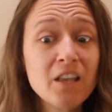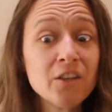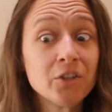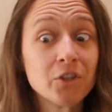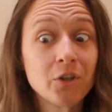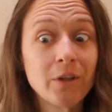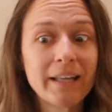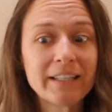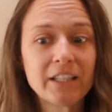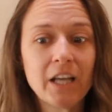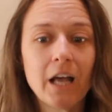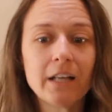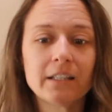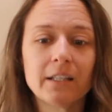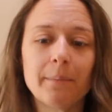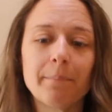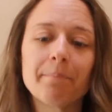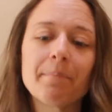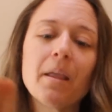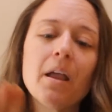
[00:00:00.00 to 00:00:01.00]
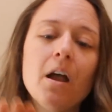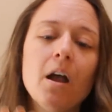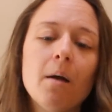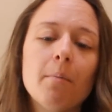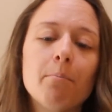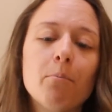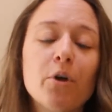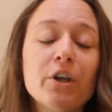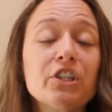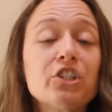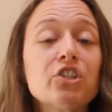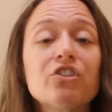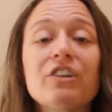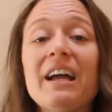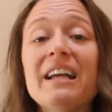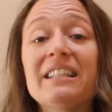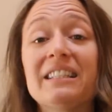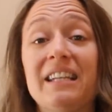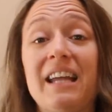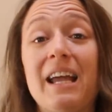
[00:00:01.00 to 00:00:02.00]
So that's awesome.
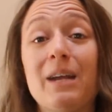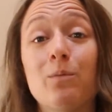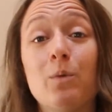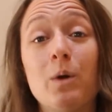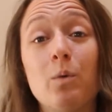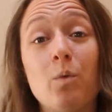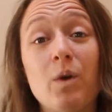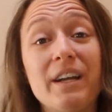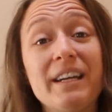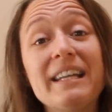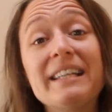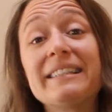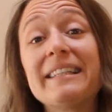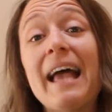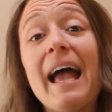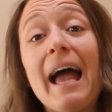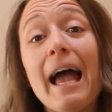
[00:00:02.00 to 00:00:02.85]
Moisturize 911 is